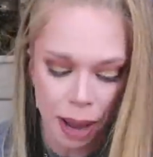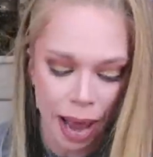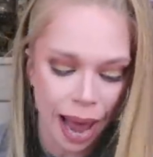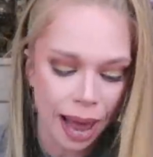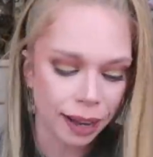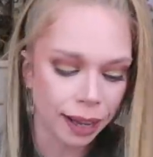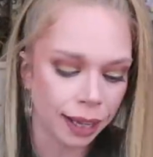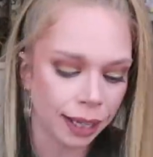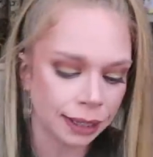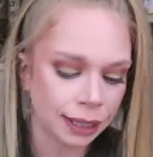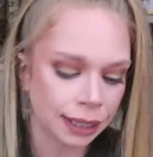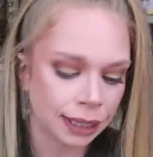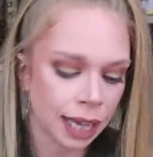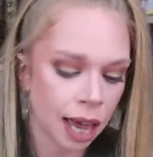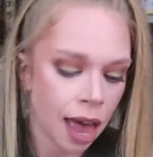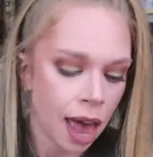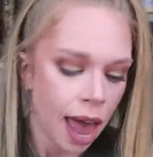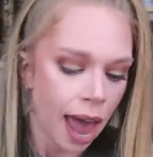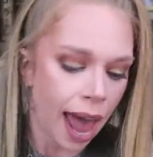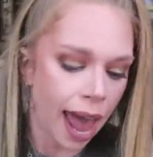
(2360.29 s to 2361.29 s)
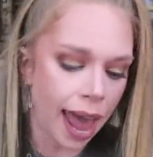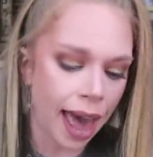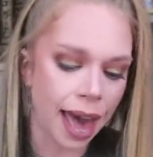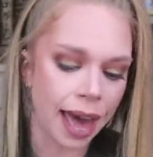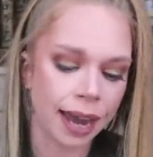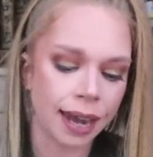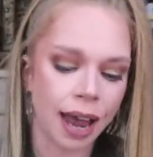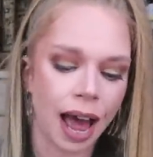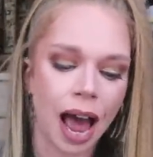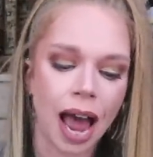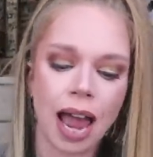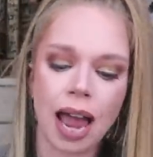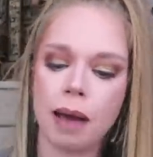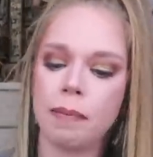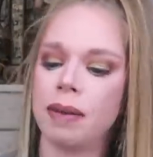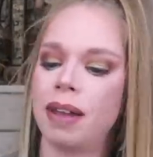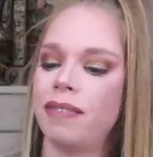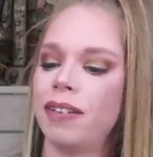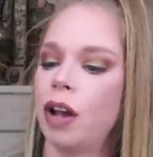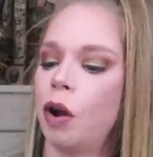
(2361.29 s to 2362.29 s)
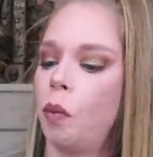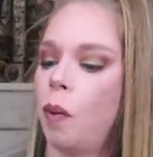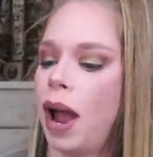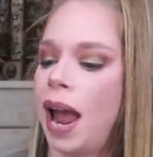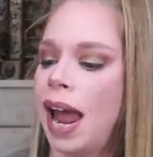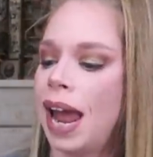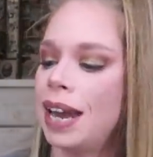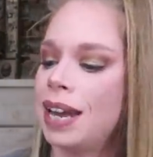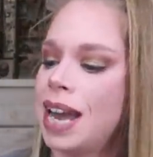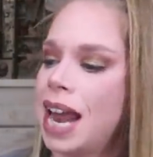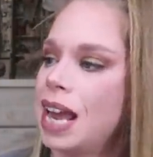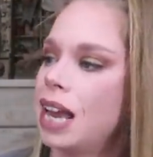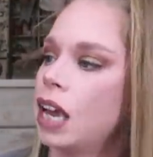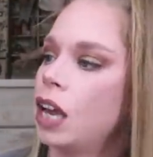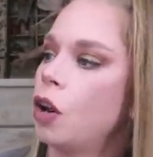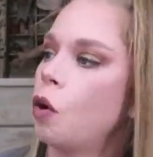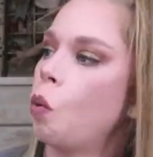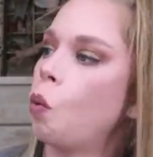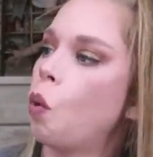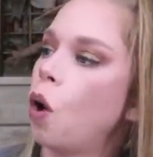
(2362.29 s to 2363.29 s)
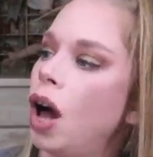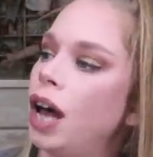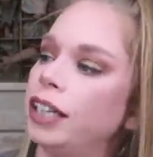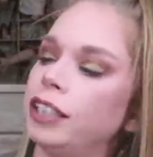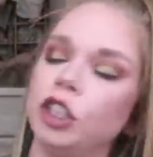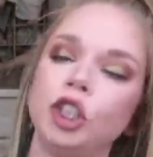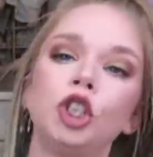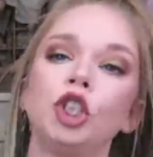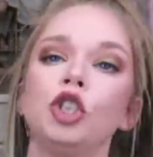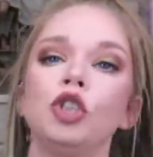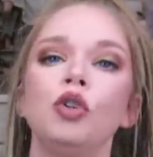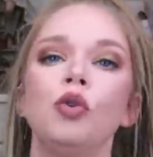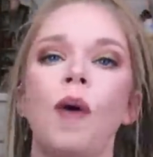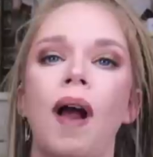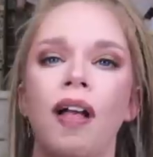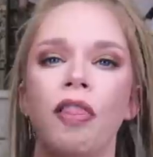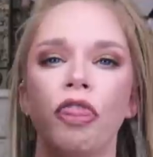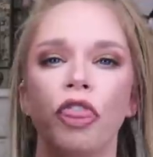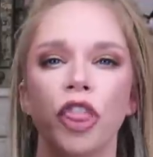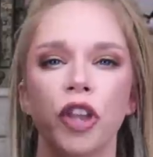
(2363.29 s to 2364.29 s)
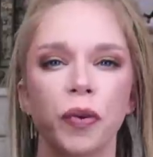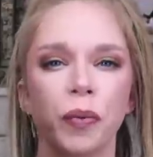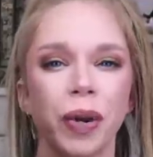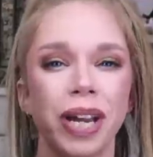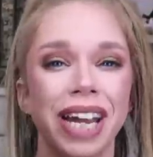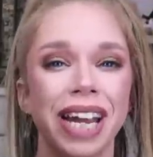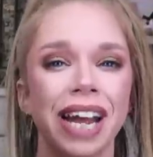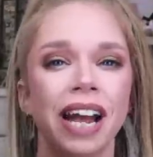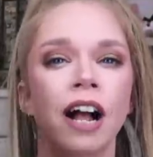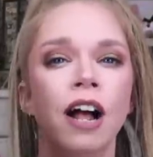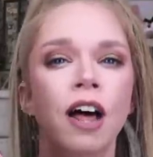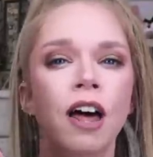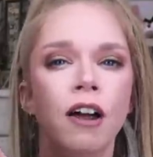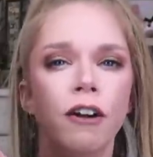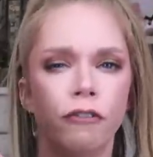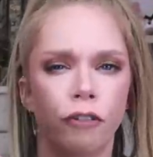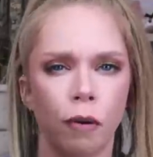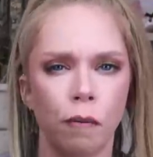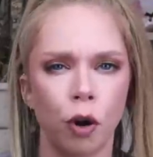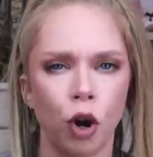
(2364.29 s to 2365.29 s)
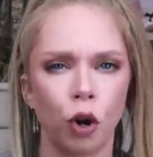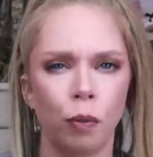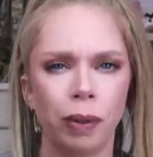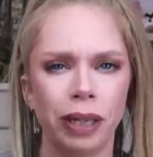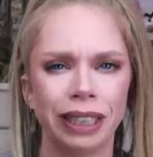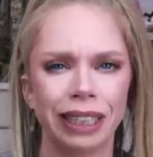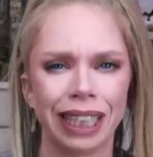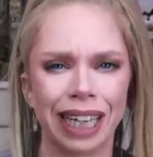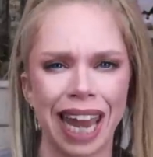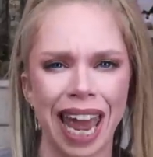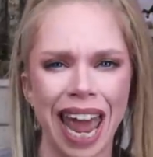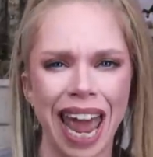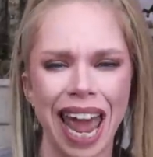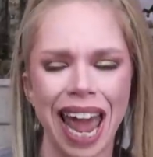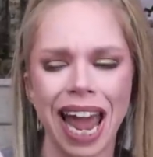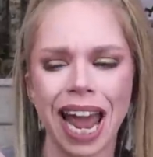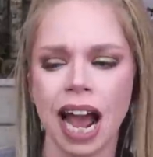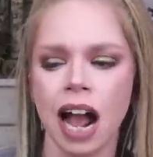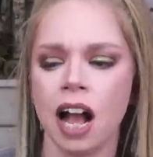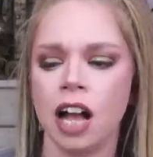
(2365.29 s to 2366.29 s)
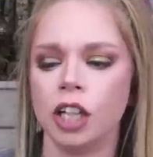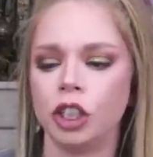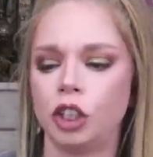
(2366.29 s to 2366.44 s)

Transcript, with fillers: palettes, and I am giving away Naked one, two, and three from Urban Decay.